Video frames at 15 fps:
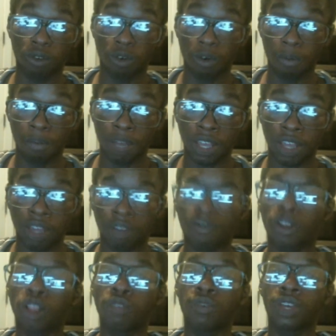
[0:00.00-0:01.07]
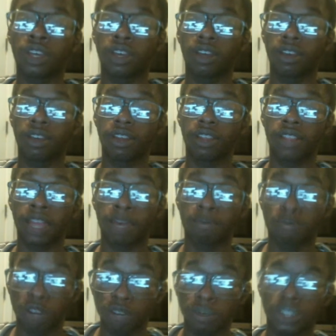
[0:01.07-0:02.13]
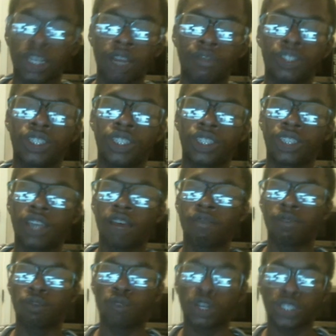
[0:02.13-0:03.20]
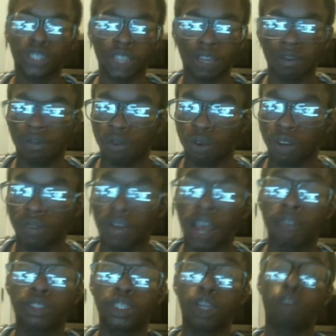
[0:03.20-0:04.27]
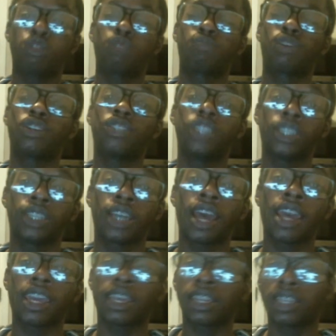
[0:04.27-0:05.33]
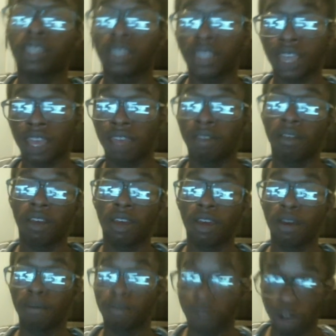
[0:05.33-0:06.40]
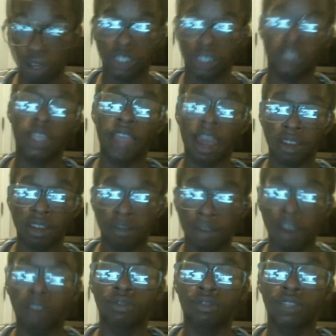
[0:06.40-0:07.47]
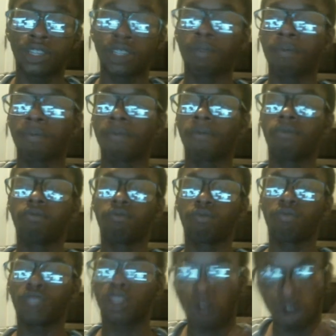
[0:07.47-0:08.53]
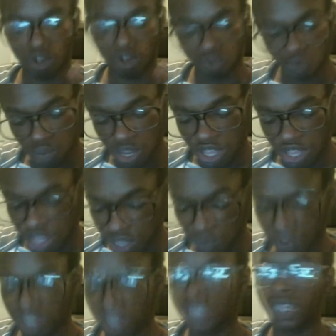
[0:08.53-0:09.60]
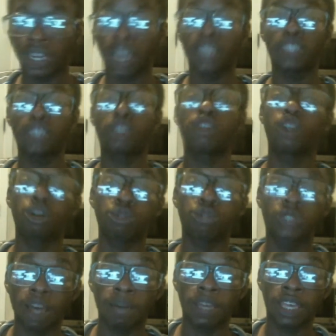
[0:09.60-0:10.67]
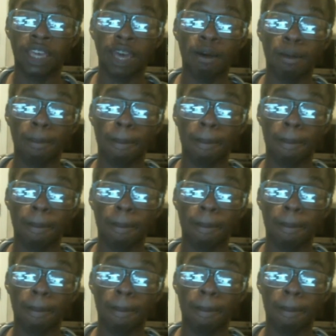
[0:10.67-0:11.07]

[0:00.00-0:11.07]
been following like pretty much every season. I've been watching like 4 to 5 shows per season. I can say personally, I can vouch for this. There are really, really nice shows coming out